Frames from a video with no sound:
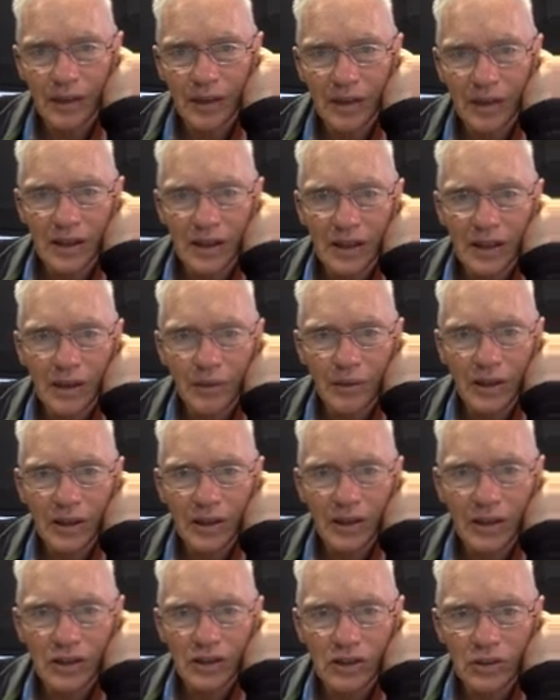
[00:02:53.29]
Now we're going to
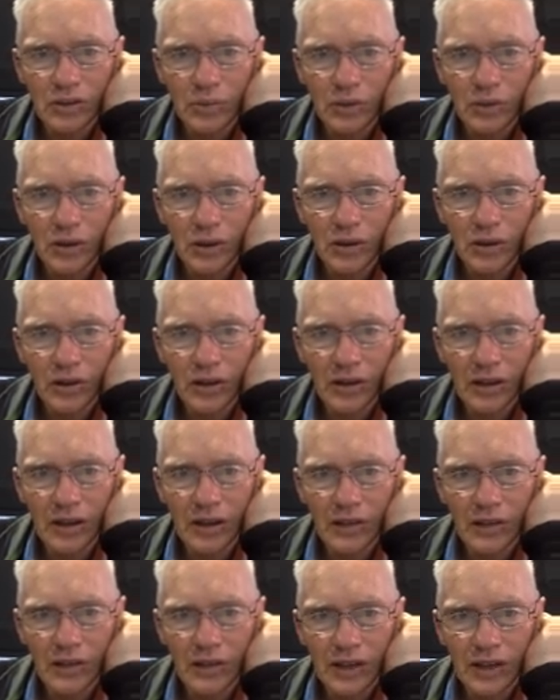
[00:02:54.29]
just work on the
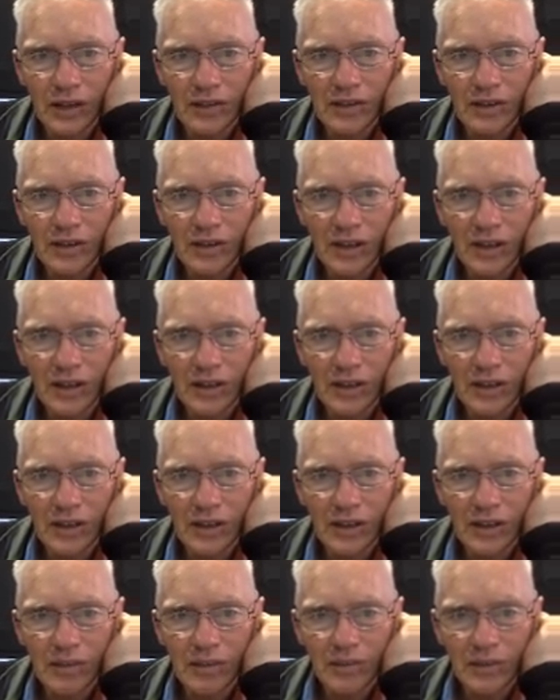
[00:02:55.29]
left-hand side only.
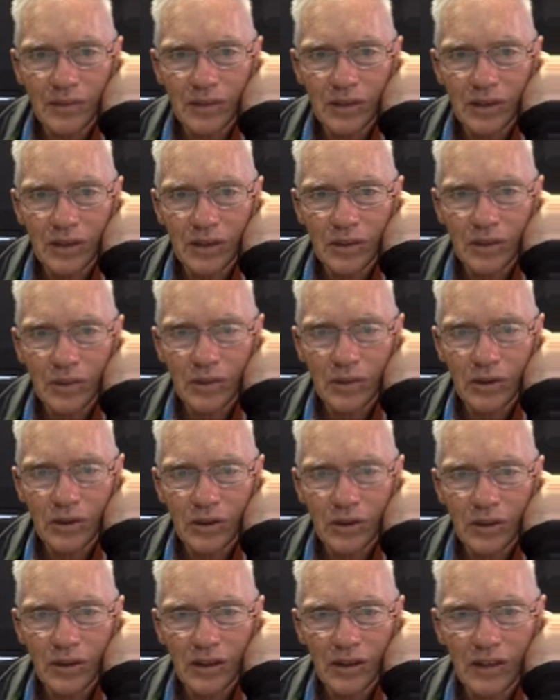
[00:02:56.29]
So I'm going to work on the
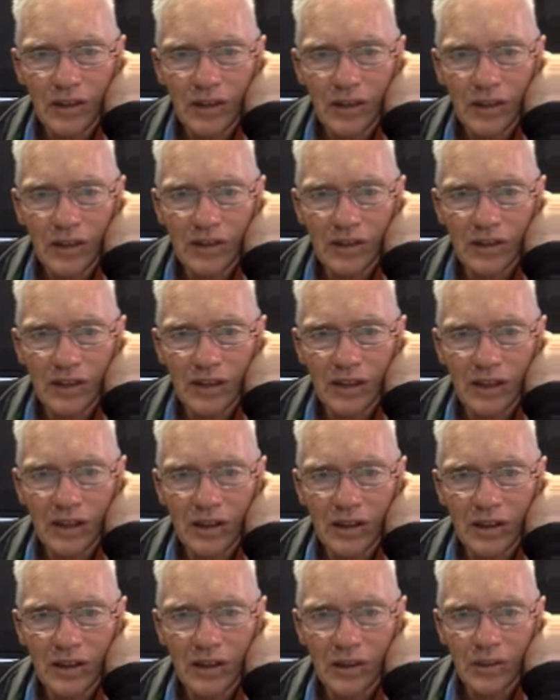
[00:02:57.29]
left-hand side, and I'm going
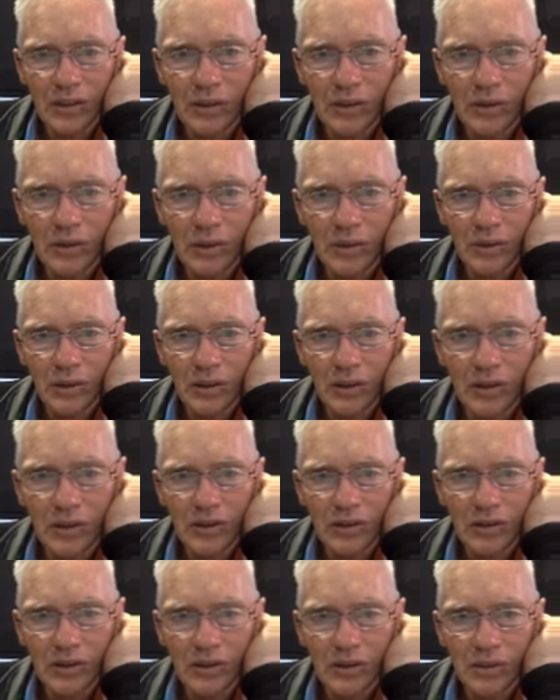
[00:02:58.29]
to multiply 2x
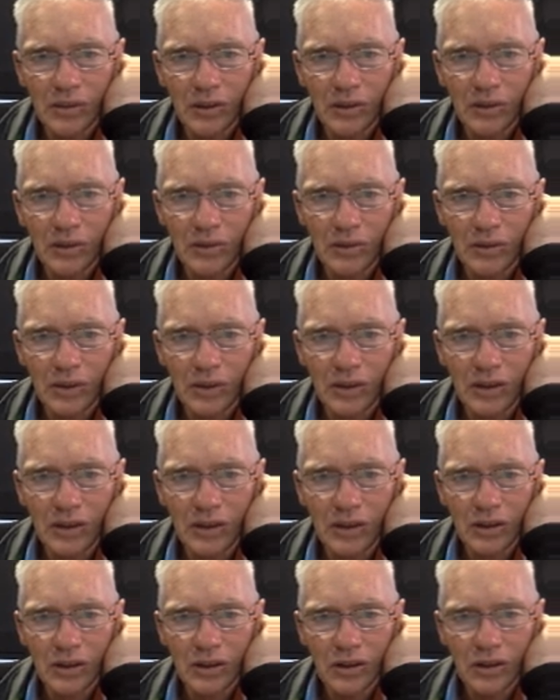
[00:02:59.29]
plus 1
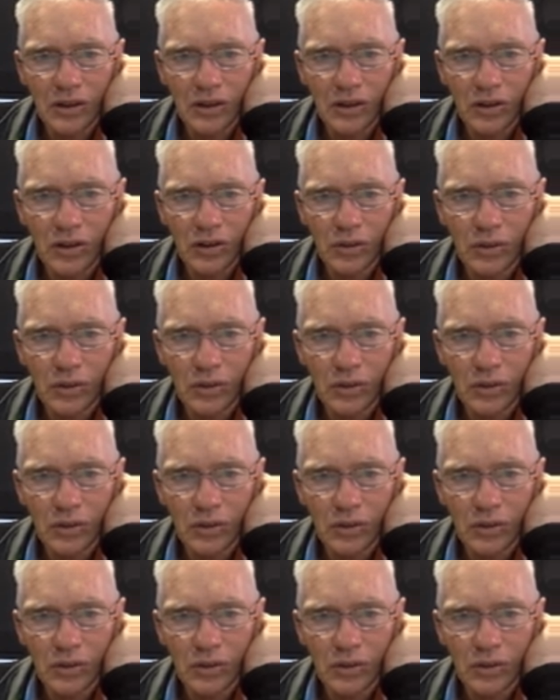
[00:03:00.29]
cubed.